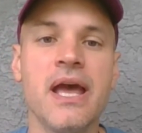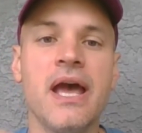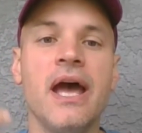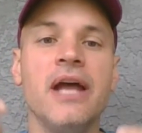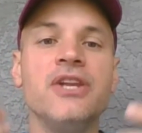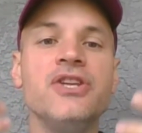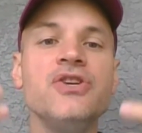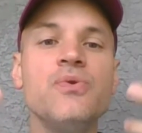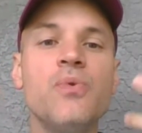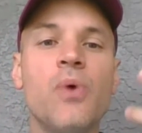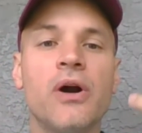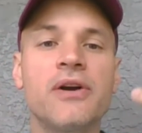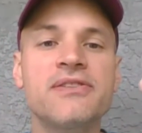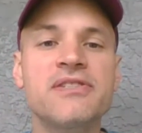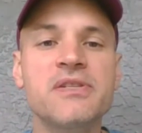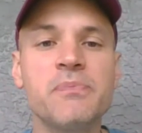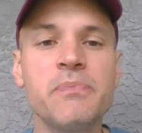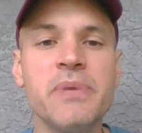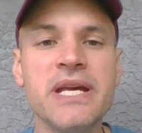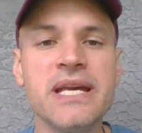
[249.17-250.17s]
and you are
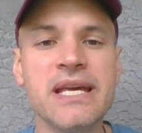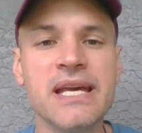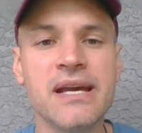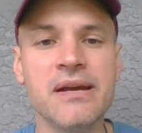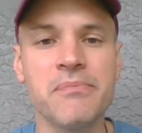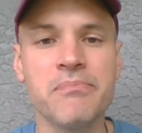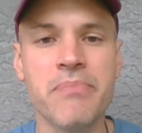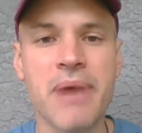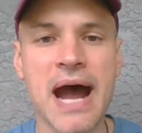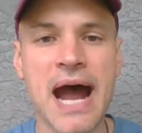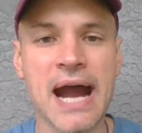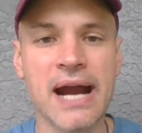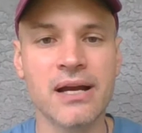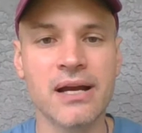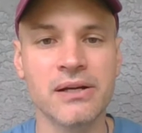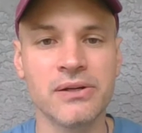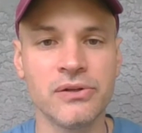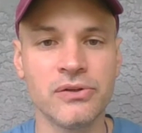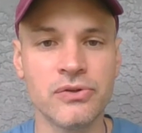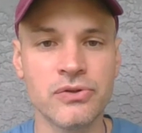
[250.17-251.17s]
speaking
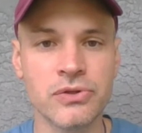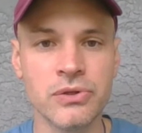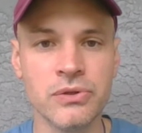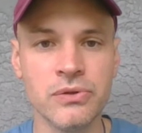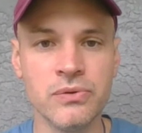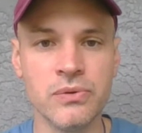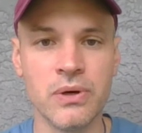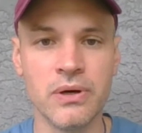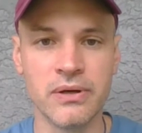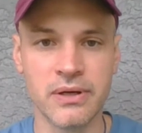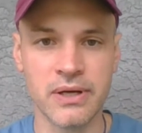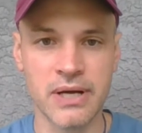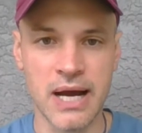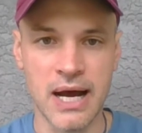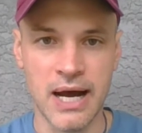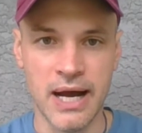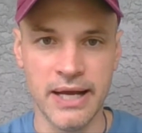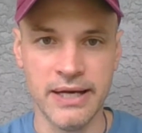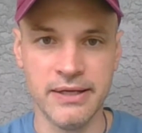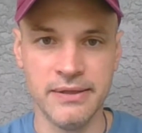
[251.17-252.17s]
back to
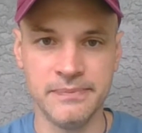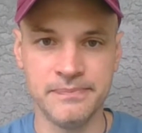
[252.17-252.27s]
God.